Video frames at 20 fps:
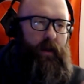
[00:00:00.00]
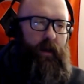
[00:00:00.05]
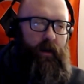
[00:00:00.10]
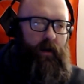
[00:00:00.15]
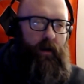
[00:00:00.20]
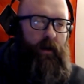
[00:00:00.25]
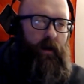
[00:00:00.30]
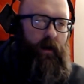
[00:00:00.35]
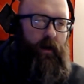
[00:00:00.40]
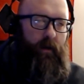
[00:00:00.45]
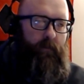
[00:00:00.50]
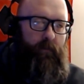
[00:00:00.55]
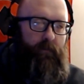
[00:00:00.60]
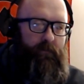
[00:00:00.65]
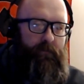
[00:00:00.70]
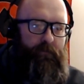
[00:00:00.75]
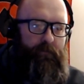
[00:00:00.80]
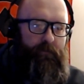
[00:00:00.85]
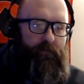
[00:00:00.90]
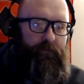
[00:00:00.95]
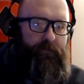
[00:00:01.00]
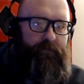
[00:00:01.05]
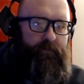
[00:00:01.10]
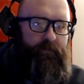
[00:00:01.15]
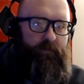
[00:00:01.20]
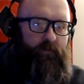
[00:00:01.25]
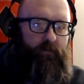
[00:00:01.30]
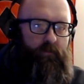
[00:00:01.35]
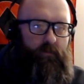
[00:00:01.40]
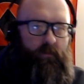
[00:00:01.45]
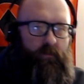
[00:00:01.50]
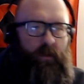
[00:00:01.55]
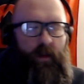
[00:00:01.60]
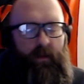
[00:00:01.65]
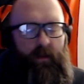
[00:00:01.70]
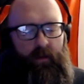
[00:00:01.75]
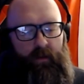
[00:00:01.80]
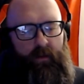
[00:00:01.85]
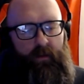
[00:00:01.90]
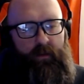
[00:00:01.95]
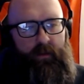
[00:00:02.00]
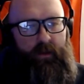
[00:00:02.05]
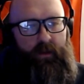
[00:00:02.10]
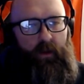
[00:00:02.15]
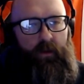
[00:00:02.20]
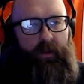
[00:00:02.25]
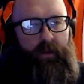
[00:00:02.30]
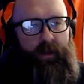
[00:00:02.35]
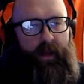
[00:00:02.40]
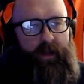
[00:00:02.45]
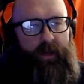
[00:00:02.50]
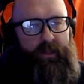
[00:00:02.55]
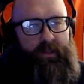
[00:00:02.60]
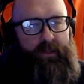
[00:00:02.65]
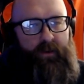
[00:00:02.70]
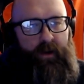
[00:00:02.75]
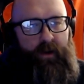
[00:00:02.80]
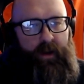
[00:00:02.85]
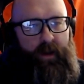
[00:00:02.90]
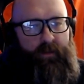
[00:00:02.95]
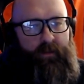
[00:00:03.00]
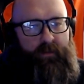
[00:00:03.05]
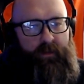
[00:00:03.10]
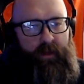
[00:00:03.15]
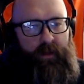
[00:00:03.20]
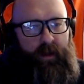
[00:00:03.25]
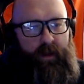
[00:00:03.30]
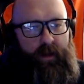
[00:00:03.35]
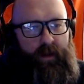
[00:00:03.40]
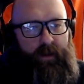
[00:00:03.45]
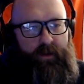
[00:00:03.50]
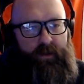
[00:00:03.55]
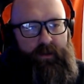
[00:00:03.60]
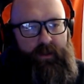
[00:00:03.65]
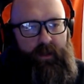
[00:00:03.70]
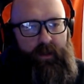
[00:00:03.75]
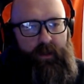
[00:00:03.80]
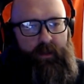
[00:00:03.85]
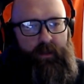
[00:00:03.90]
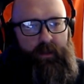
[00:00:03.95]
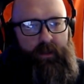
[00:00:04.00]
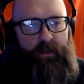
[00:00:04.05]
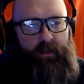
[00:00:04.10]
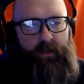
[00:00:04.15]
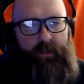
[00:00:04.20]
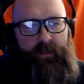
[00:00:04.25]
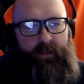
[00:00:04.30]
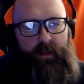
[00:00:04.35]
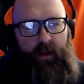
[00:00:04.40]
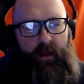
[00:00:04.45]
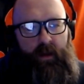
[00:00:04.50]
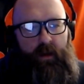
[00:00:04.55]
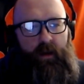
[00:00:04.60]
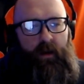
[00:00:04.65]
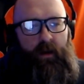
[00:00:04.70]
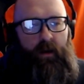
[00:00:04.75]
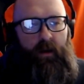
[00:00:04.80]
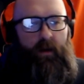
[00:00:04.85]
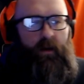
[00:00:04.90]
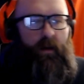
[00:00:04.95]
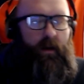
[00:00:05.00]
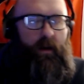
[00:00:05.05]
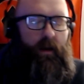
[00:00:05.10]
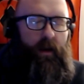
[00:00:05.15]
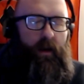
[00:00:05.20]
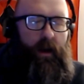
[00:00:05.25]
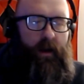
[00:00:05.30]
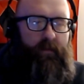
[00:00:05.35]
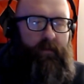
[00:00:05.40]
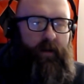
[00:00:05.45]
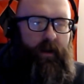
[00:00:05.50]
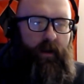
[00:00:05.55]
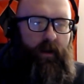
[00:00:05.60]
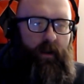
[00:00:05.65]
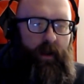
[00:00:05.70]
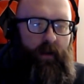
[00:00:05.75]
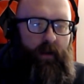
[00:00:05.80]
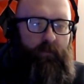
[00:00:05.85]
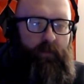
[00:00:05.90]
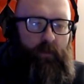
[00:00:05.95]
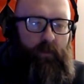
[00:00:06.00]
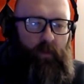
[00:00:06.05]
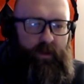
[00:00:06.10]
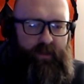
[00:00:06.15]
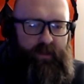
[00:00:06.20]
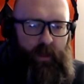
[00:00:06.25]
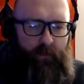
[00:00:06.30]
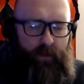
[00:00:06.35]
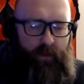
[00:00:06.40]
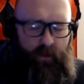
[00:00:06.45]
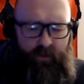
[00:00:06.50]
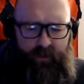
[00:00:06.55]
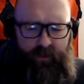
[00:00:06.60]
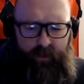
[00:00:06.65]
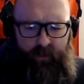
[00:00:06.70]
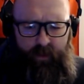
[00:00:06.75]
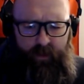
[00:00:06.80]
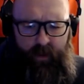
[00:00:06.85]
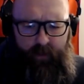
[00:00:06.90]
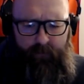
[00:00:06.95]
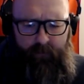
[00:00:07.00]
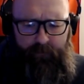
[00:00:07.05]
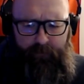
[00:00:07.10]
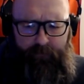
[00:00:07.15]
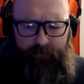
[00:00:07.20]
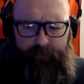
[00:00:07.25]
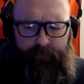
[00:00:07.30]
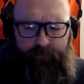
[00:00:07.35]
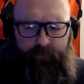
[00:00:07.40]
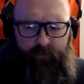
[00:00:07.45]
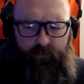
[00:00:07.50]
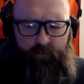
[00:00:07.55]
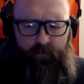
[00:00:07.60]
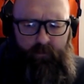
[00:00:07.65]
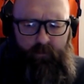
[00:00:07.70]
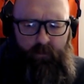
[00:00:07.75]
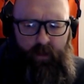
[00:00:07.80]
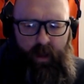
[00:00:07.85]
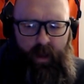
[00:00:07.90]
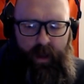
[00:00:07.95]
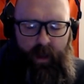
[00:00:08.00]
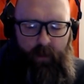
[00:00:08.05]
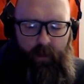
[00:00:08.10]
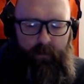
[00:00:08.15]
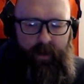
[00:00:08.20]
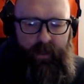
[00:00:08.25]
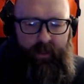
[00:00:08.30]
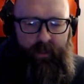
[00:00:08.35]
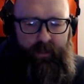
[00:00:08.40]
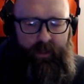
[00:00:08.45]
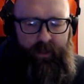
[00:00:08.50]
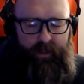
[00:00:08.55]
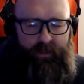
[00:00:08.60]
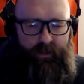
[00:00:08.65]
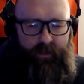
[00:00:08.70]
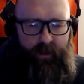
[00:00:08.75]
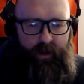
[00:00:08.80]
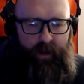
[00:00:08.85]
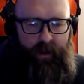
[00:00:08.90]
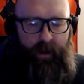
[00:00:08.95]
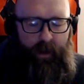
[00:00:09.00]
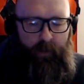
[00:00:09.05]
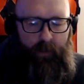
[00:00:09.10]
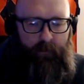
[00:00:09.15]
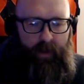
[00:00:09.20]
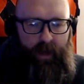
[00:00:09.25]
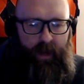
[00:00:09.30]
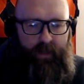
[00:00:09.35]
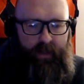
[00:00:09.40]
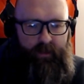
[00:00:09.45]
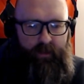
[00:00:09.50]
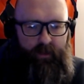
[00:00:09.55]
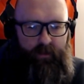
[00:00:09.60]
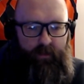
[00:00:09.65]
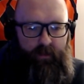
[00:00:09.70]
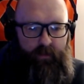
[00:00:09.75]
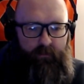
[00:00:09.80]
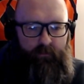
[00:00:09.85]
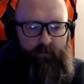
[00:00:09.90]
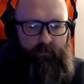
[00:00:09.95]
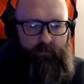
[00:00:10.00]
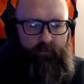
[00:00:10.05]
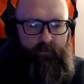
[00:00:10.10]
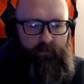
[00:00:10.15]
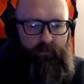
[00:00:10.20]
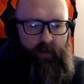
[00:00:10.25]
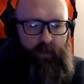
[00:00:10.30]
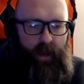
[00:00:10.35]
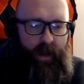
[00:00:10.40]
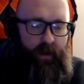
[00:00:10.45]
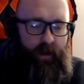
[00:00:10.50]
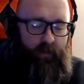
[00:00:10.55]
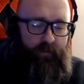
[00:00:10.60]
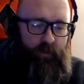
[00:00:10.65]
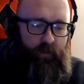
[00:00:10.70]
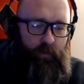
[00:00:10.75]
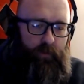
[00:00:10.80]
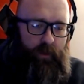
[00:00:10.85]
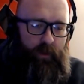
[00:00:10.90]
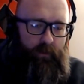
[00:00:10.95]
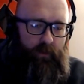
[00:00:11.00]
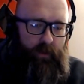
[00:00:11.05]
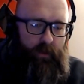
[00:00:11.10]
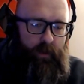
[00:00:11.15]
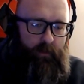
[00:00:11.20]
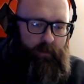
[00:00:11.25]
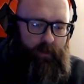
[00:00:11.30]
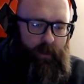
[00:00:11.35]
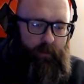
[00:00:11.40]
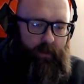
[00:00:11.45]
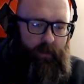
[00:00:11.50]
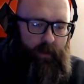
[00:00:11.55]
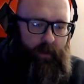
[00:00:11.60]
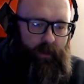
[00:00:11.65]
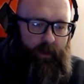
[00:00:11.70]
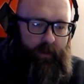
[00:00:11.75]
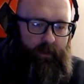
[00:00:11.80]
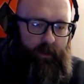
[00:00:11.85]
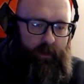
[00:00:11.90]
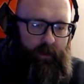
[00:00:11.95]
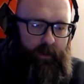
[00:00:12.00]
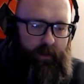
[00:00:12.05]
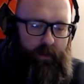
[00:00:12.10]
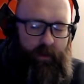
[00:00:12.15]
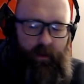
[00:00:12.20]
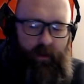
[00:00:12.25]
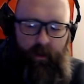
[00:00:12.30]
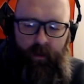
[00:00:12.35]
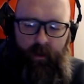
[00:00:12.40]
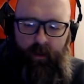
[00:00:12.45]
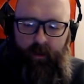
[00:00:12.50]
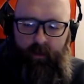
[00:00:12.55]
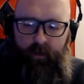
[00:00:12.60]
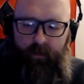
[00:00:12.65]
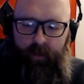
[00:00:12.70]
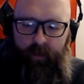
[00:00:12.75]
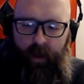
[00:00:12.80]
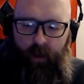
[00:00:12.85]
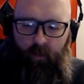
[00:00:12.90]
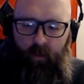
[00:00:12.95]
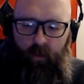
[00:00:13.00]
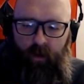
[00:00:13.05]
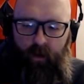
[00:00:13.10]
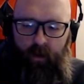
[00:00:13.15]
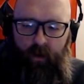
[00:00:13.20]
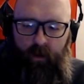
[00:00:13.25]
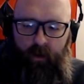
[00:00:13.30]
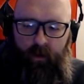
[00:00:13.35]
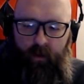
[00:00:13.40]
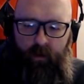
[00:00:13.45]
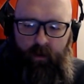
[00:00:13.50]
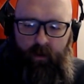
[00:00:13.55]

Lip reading: the only answer I have to that, Andersek, is I've had a lot of, once I posted that I had beta tested it and I had passed it, I had a few people hit me up on LinkedIn that were